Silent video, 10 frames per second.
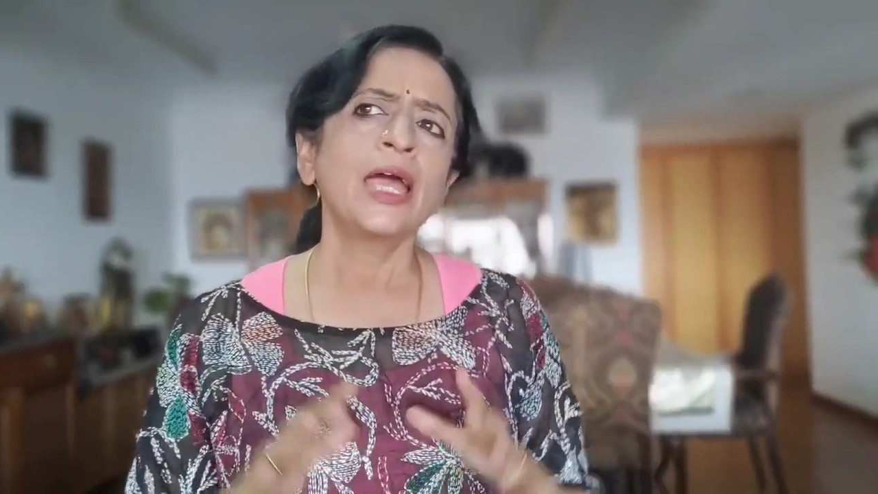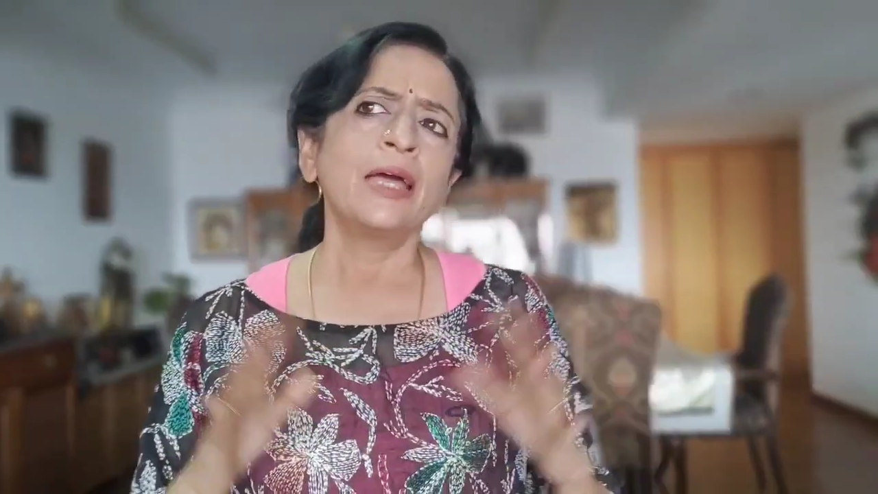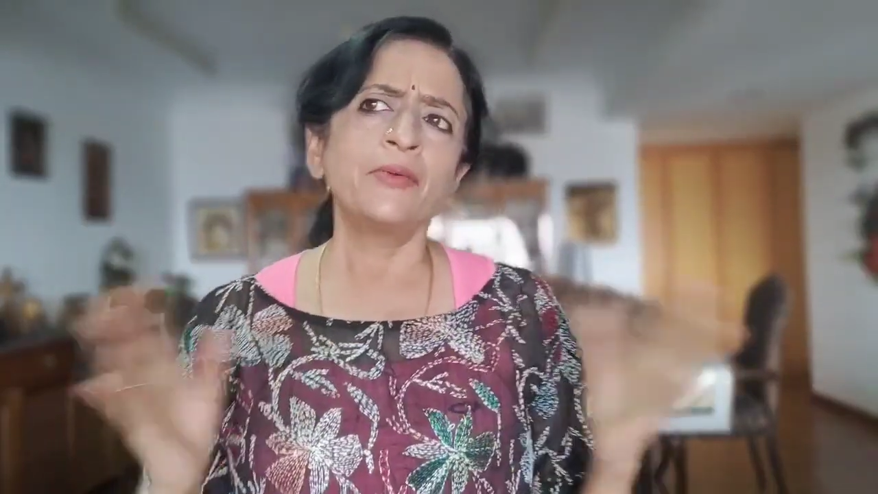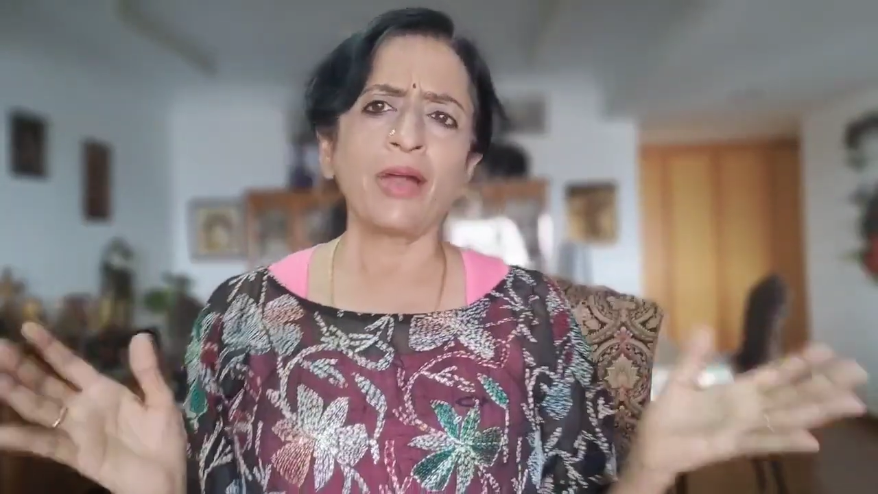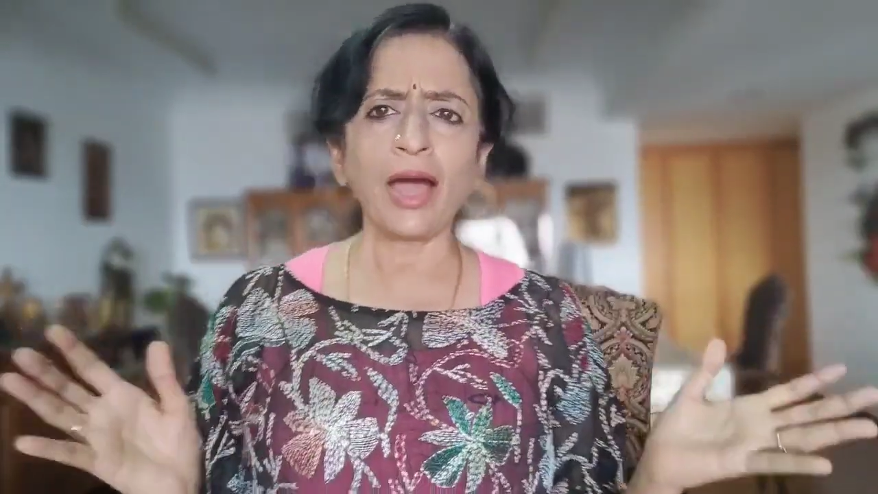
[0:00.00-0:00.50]

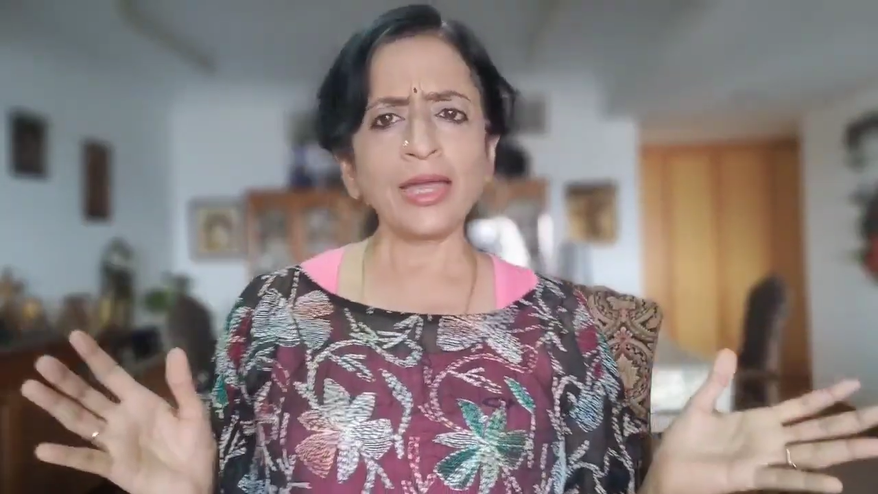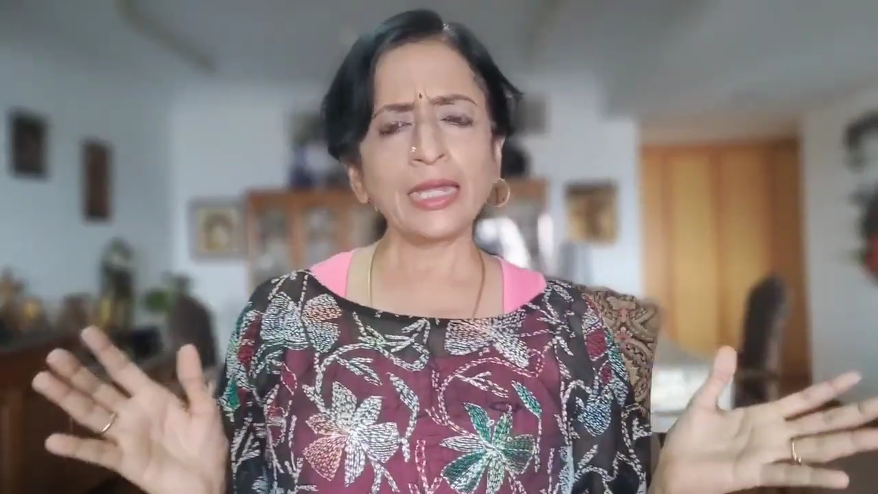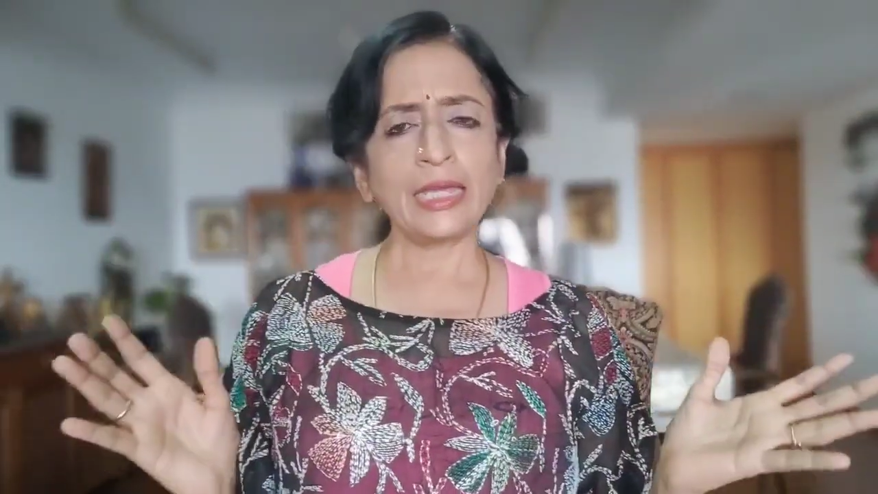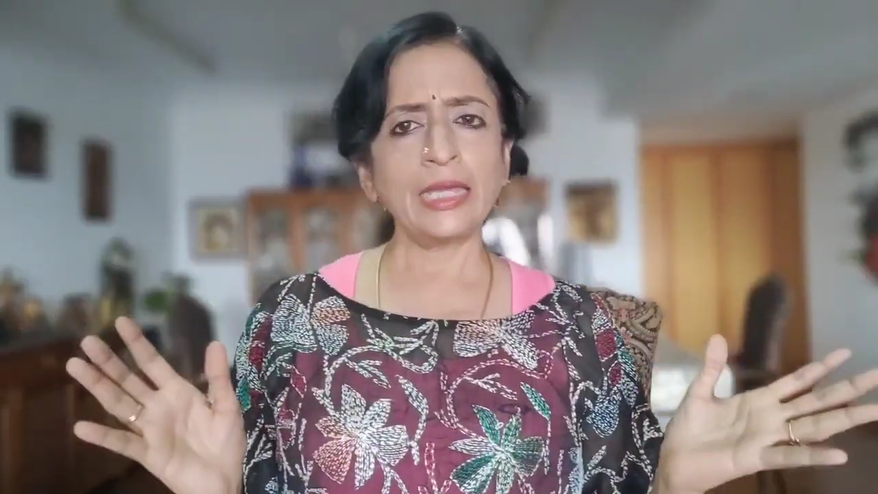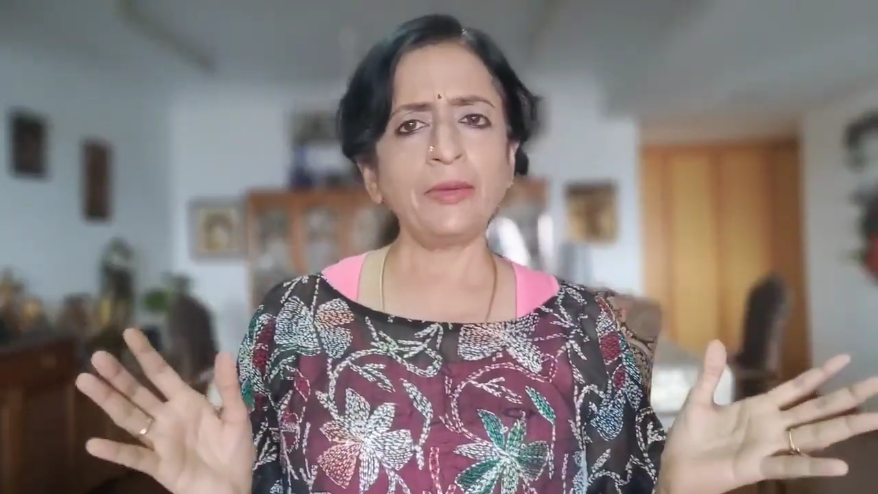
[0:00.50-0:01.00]

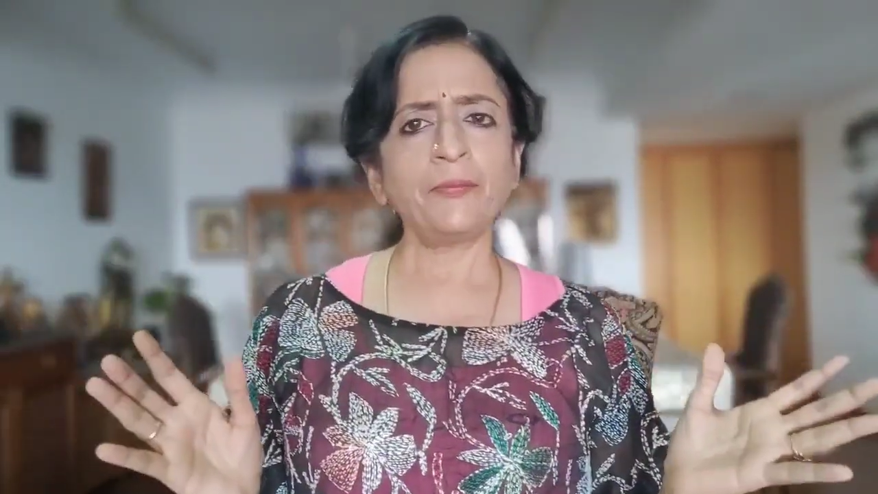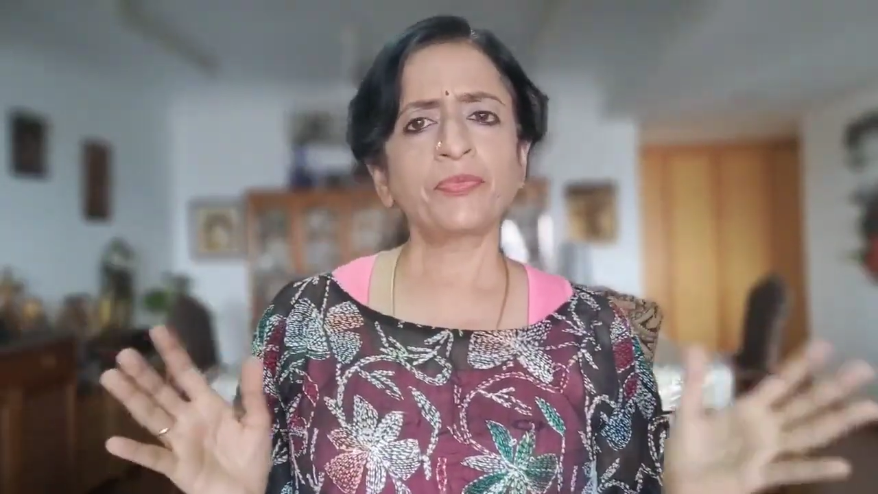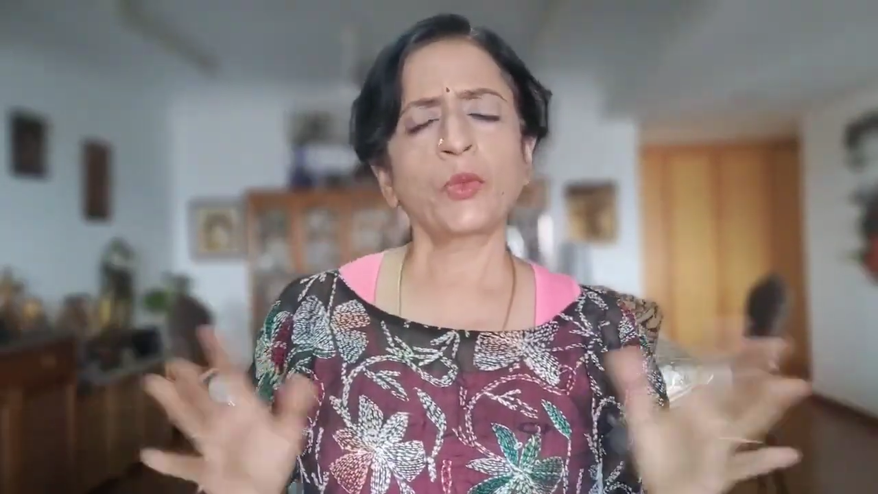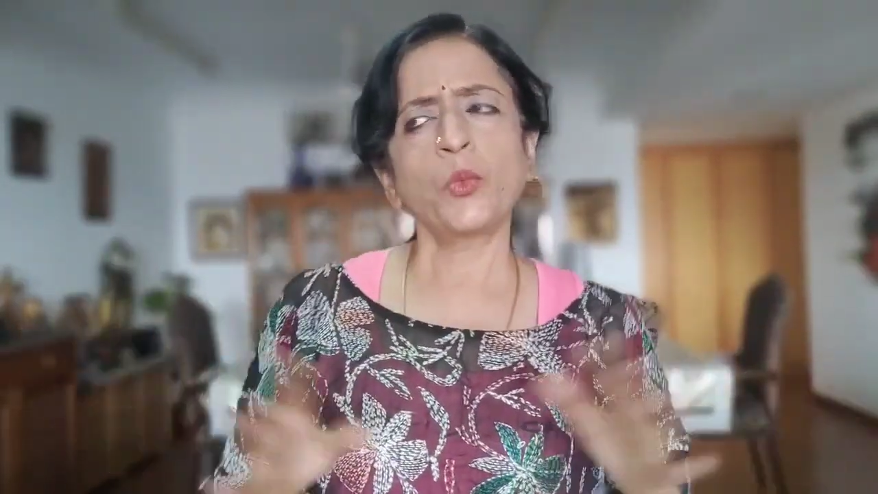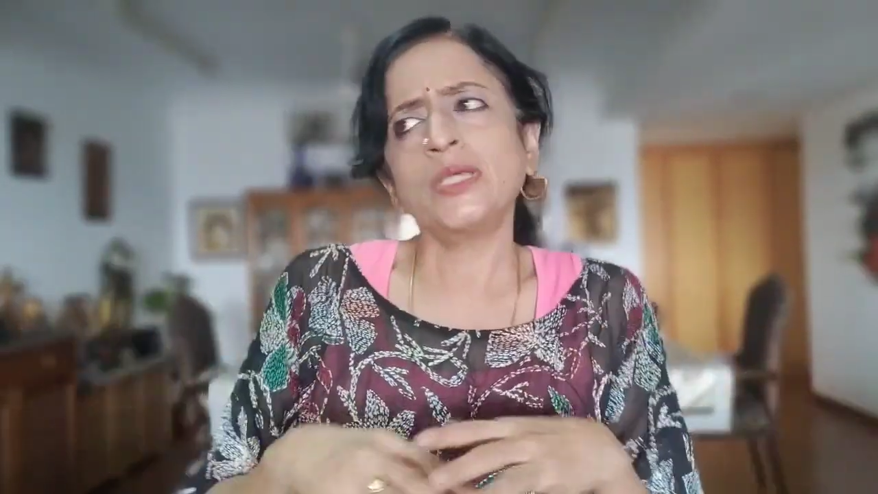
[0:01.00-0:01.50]
Rani
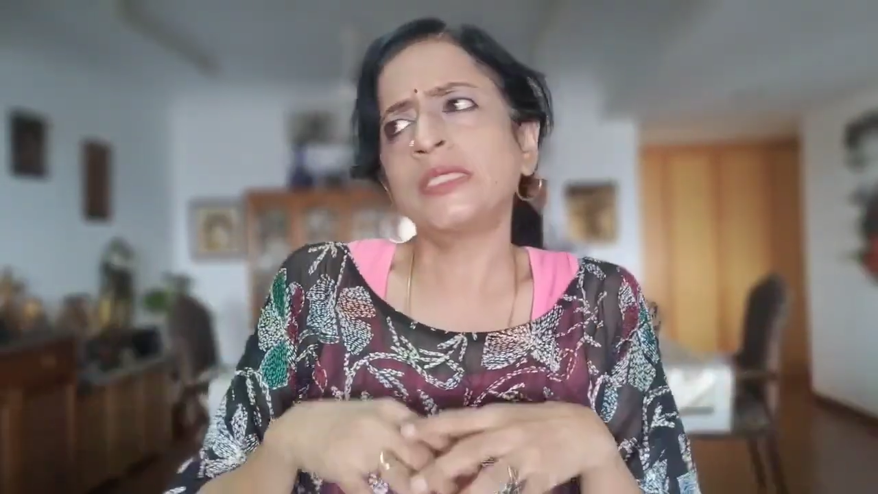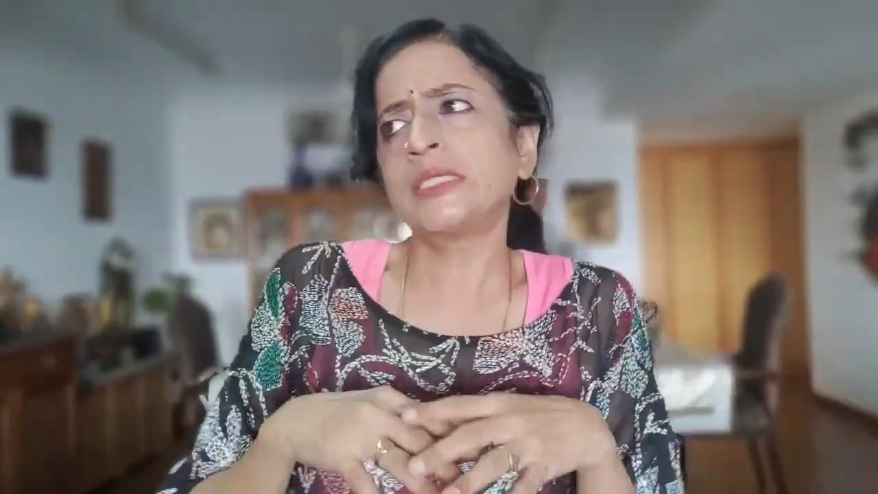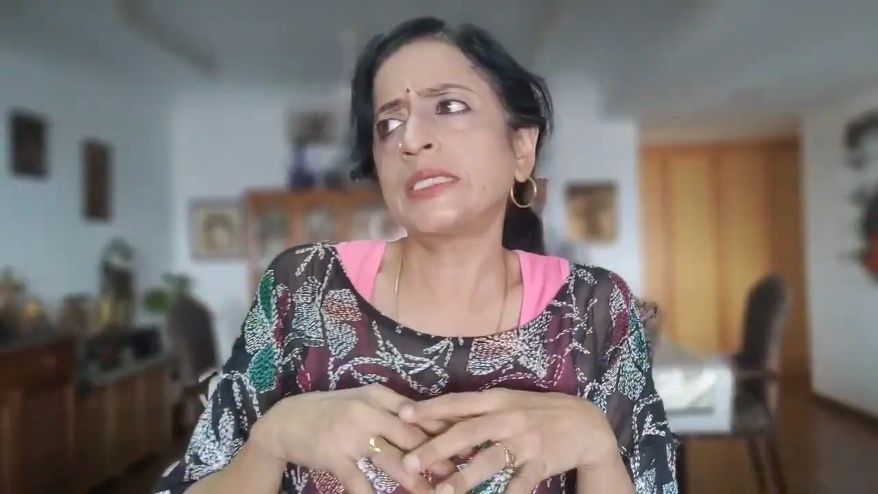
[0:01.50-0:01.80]
was